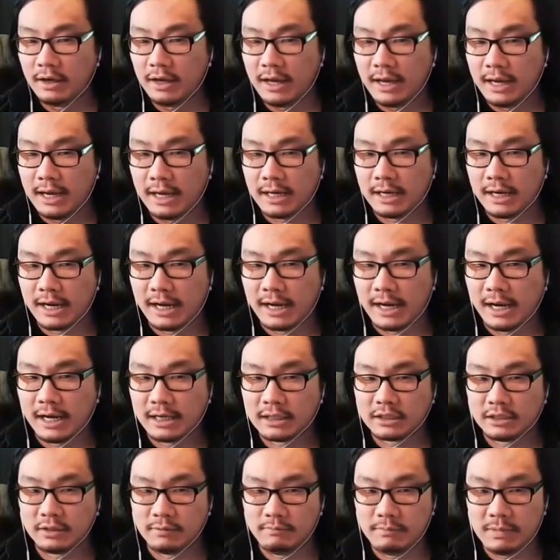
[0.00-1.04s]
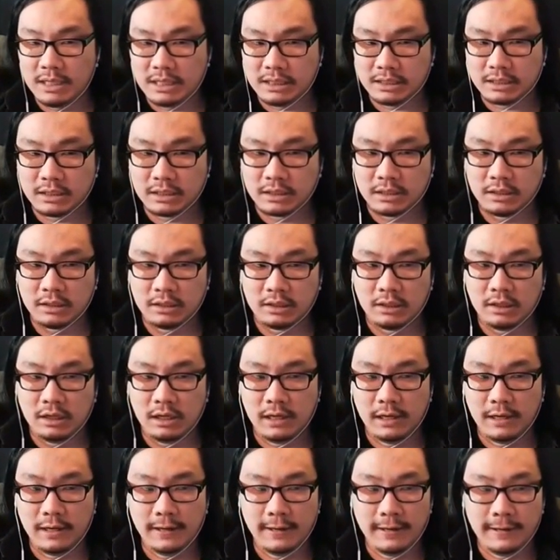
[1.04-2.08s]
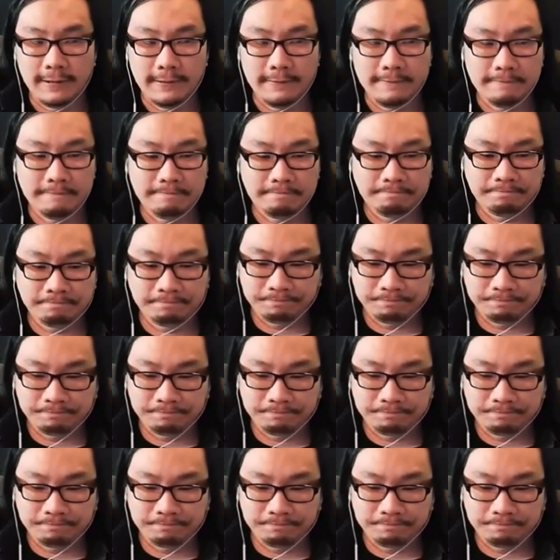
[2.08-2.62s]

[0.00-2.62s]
and i got to meet um